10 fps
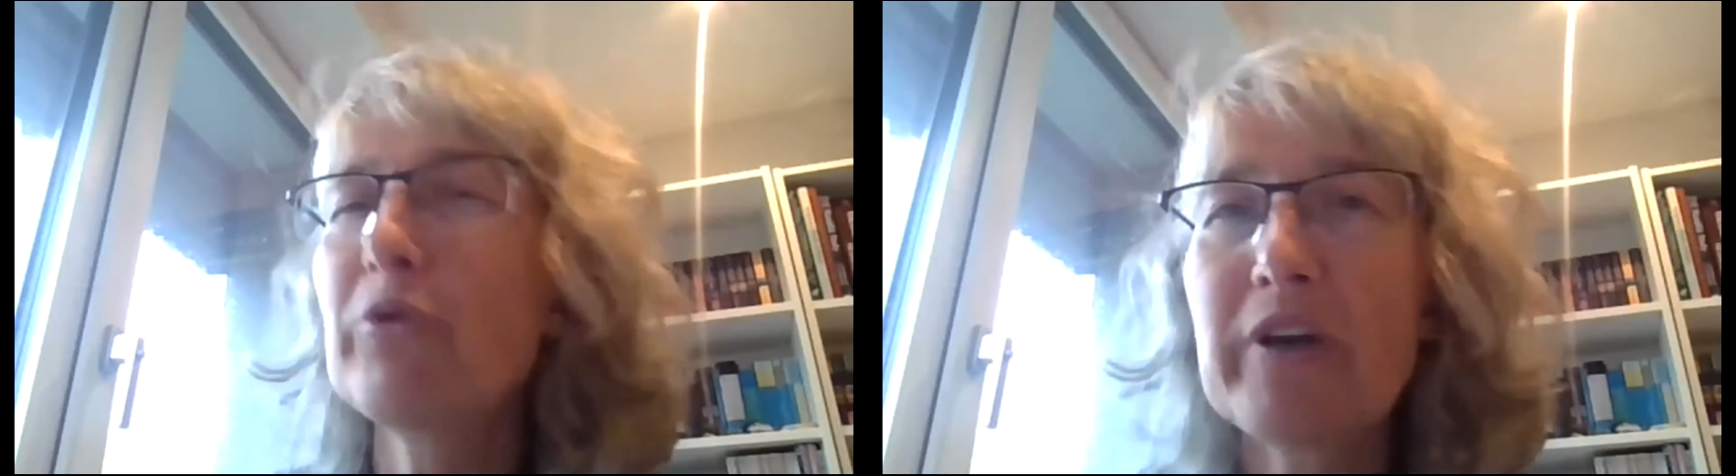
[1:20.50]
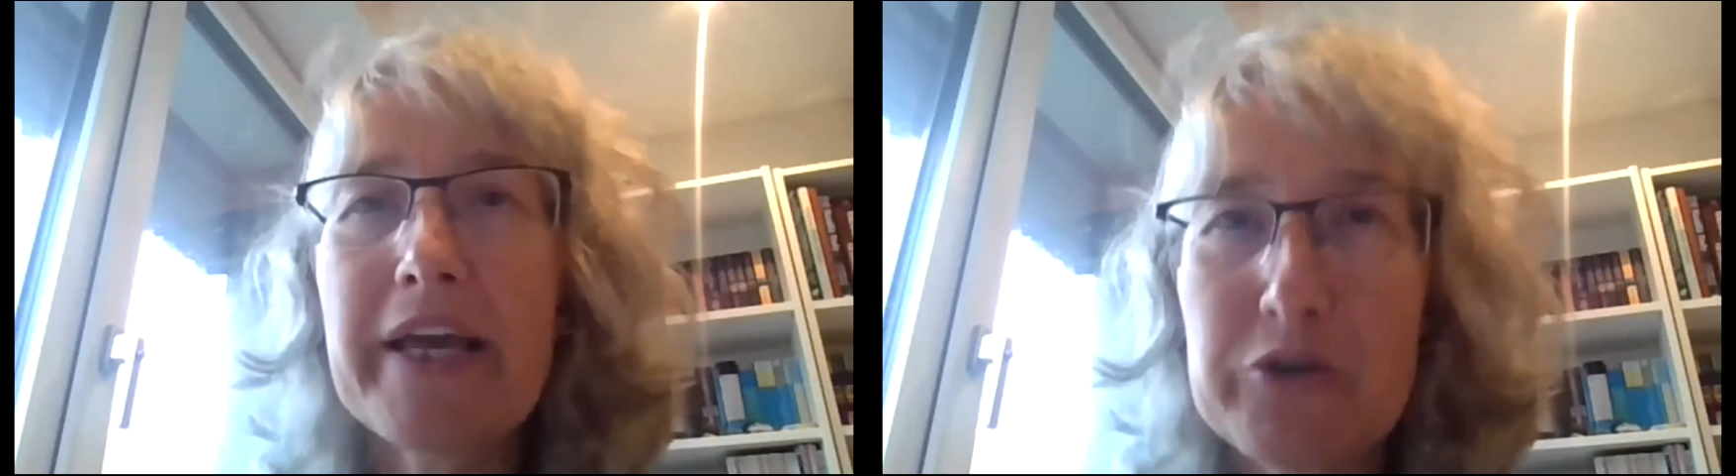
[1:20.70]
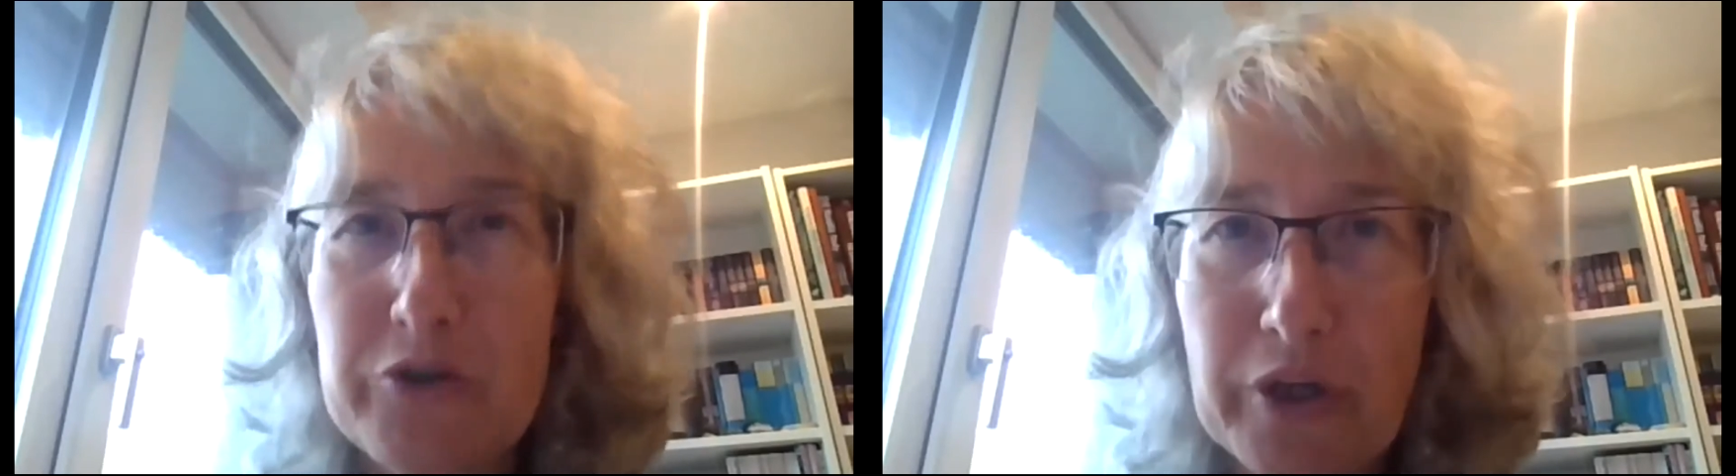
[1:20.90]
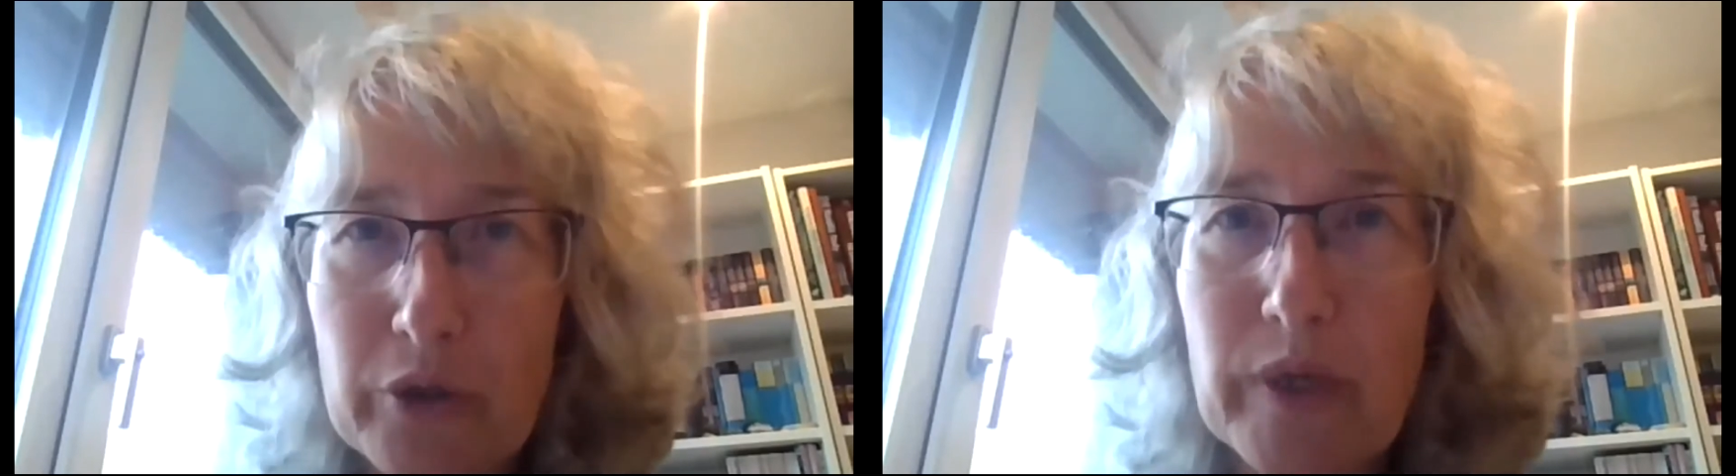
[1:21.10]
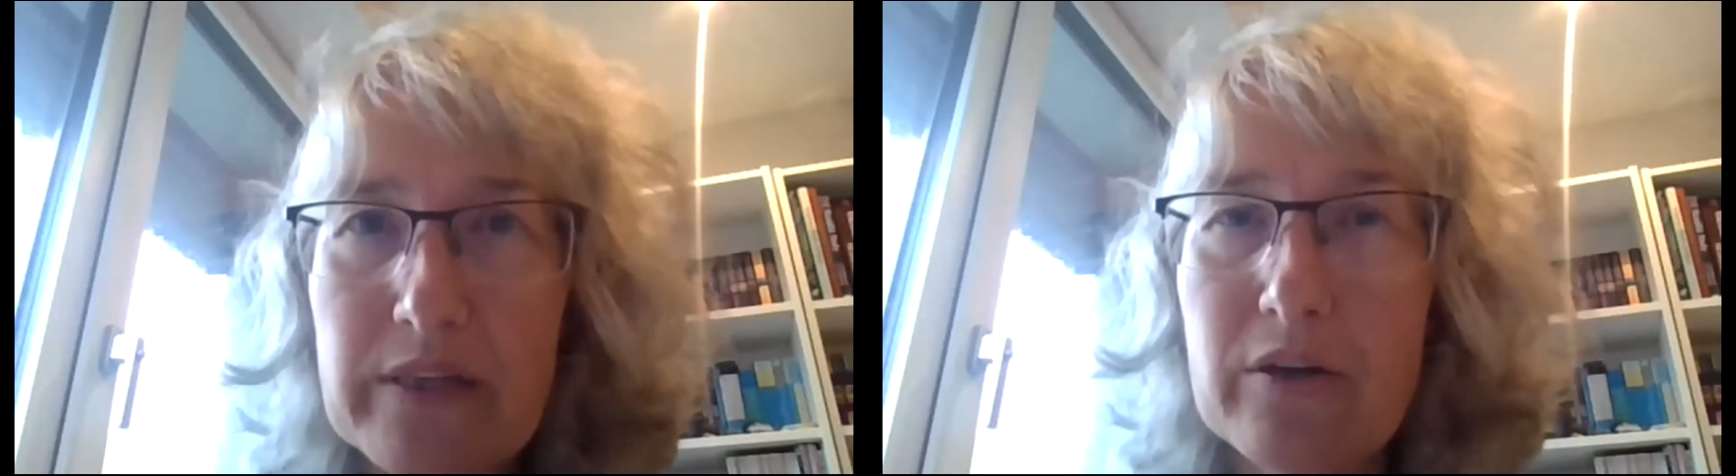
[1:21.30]
put layers on
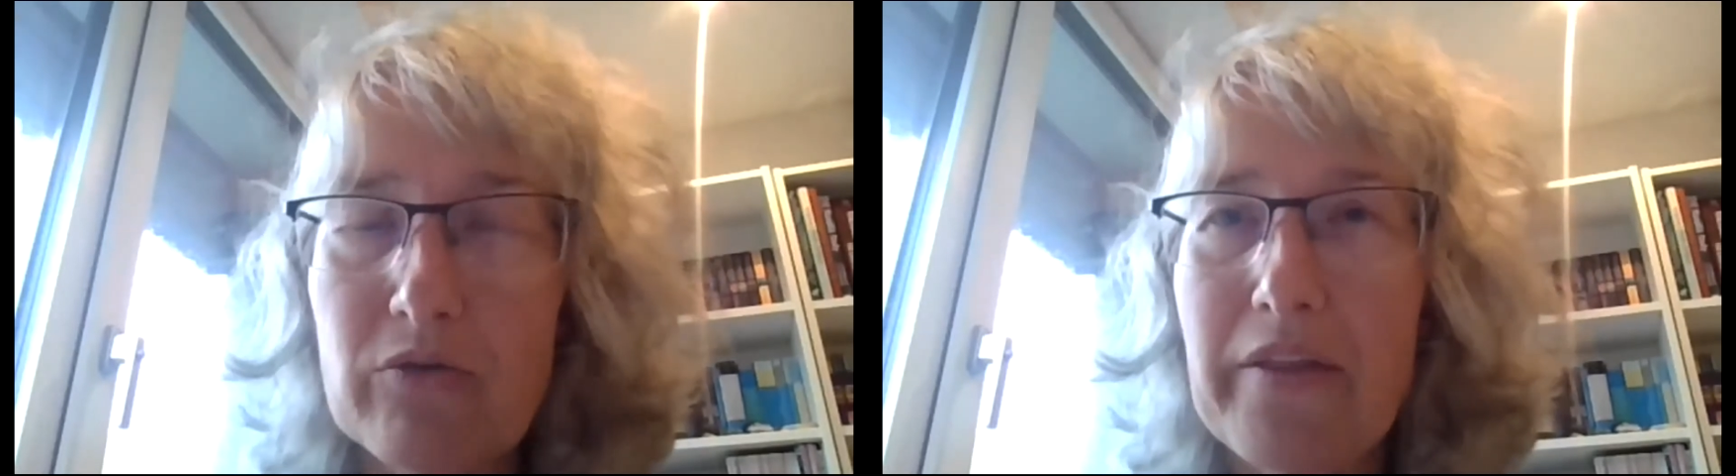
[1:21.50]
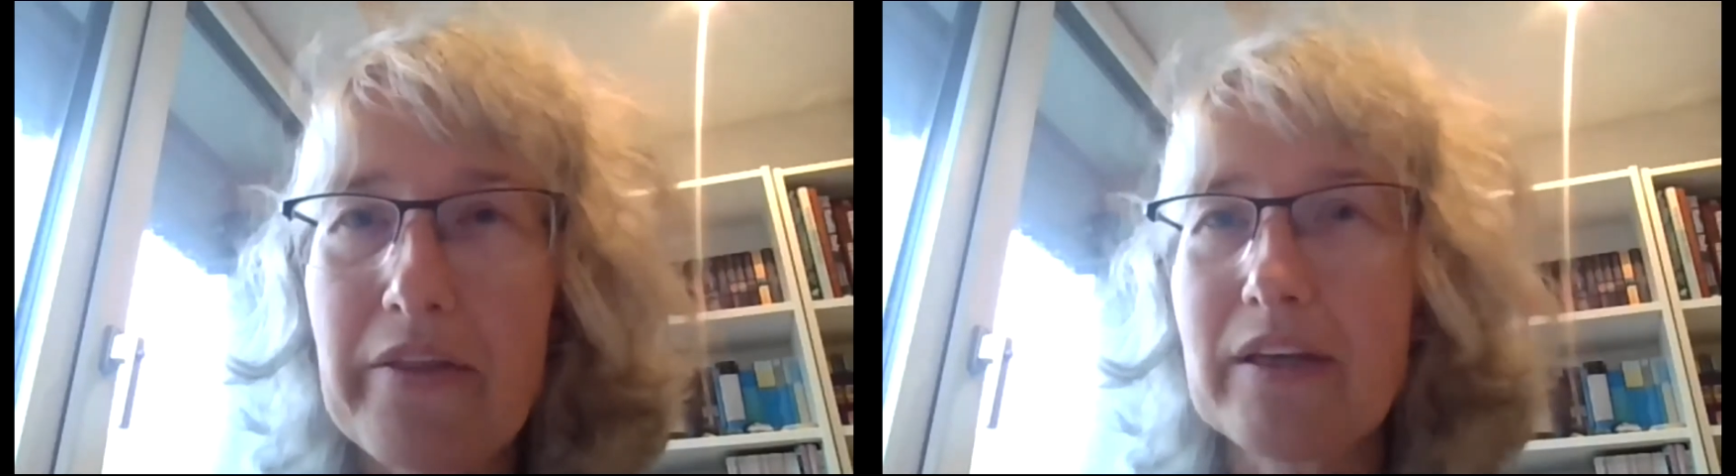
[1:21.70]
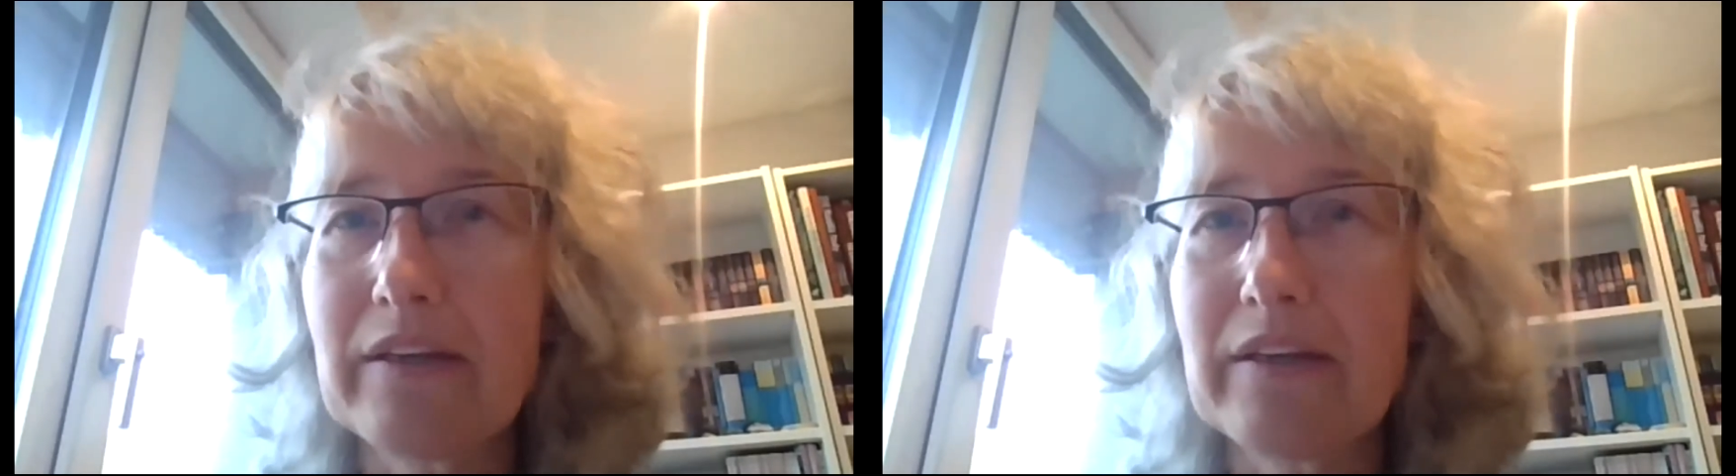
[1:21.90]
in winter rather